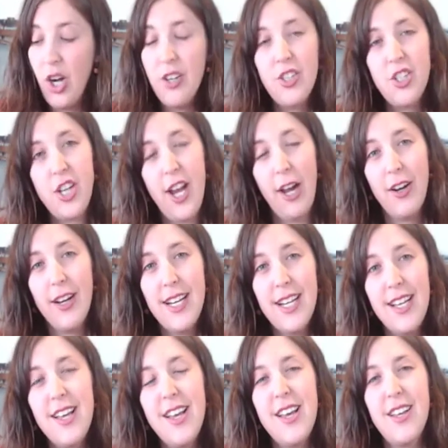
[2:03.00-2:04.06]
cherry.
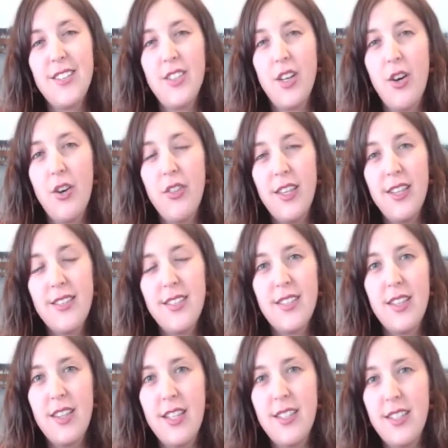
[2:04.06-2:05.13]
So this
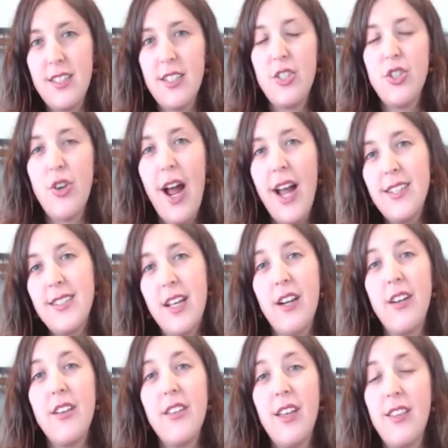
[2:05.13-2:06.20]
is a dry
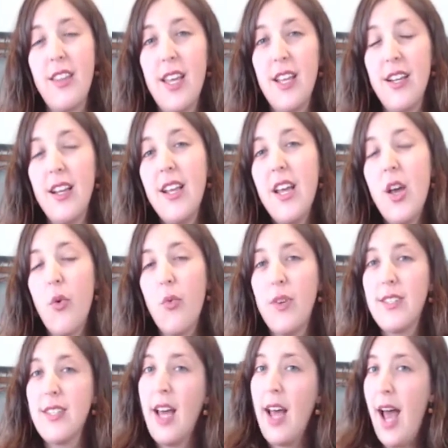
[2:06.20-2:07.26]
cider that then
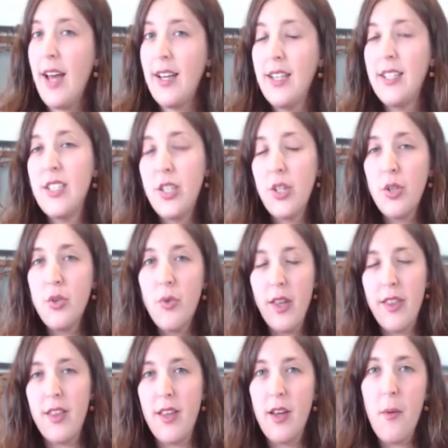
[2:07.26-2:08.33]
was added to
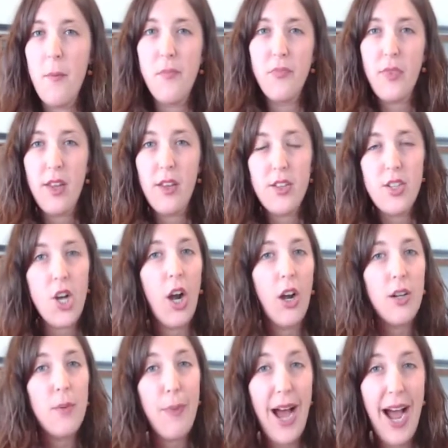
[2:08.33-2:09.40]
with
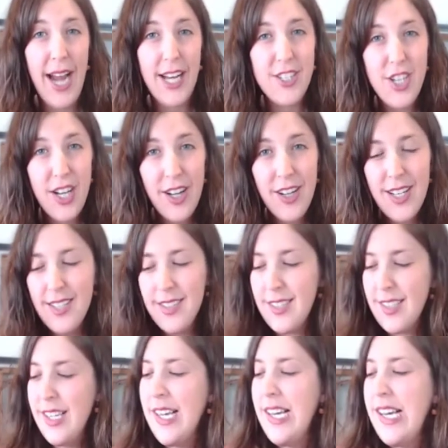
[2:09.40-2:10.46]
tart pie cherries.
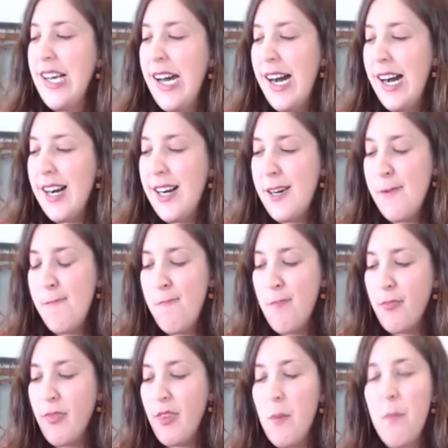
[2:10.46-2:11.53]

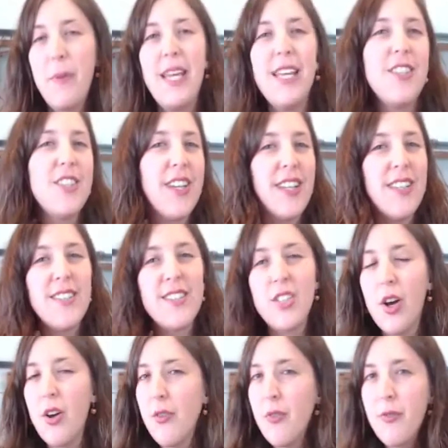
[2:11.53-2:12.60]
Peaches,
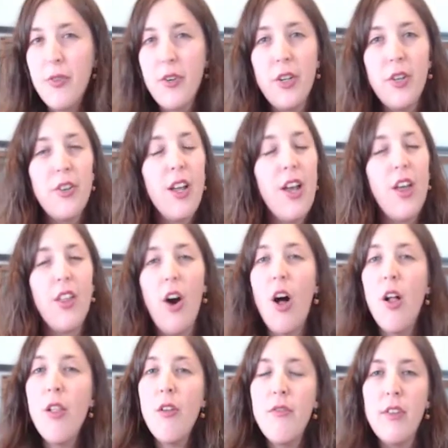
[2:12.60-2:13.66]
stone fruit,
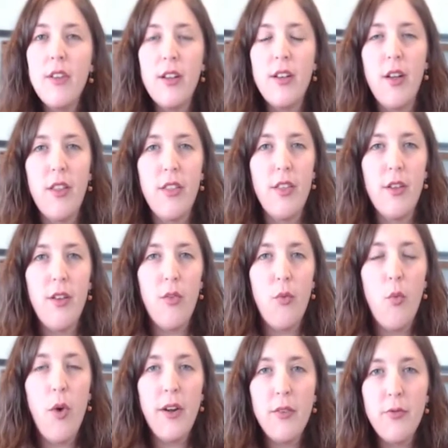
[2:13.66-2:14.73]
all of the
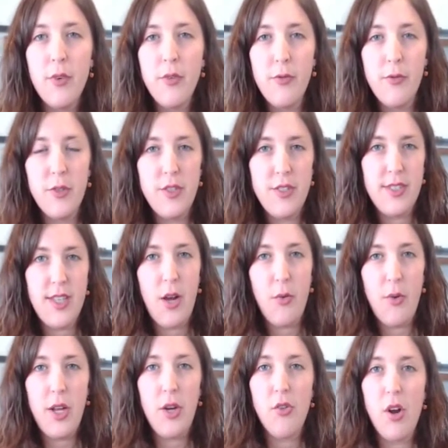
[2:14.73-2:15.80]
wonderful fruits that
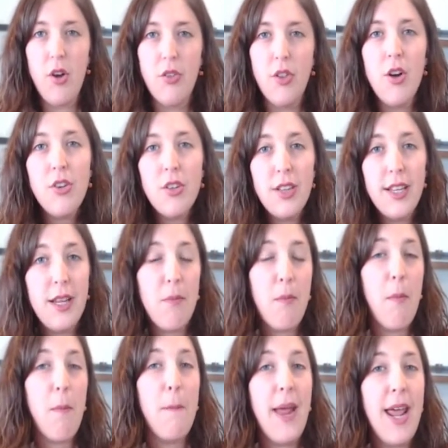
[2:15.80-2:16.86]
we grow locally
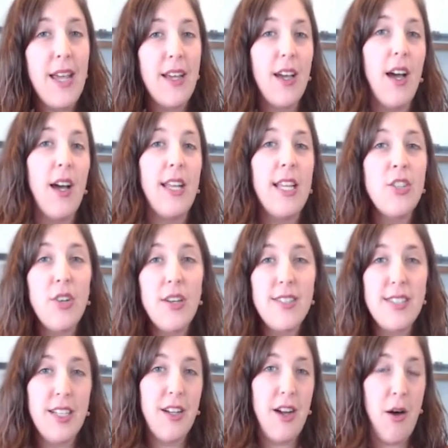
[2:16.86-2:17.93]
make
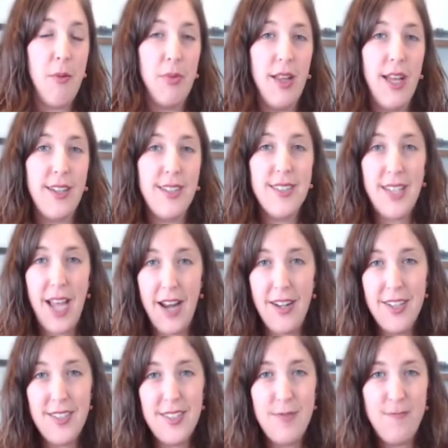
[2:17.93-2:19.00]
interesting complex ciders.